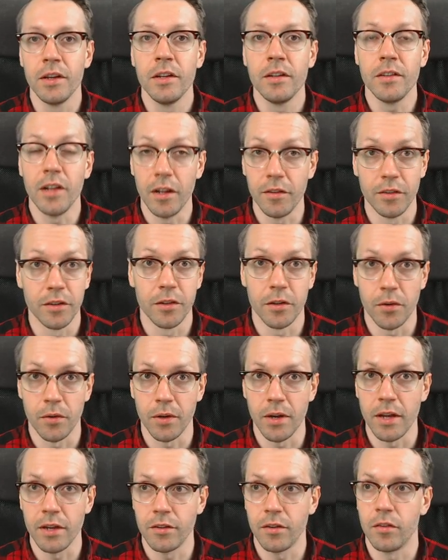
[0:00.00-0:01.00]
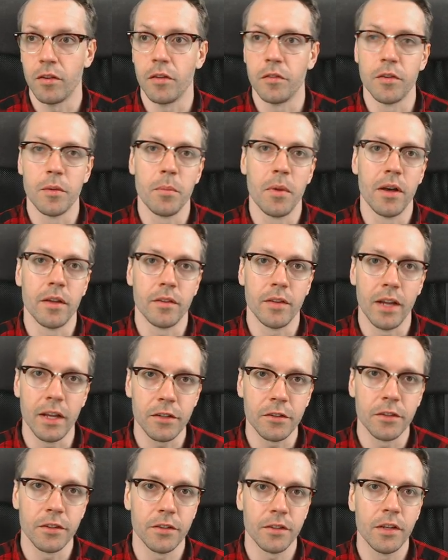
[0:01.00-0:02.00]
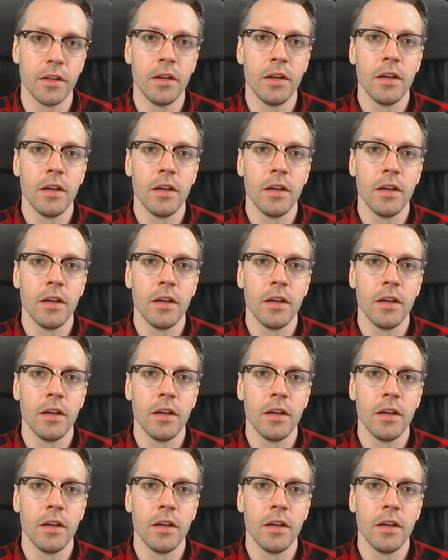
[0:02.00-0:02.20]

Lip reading: self-interrogations of the past lectures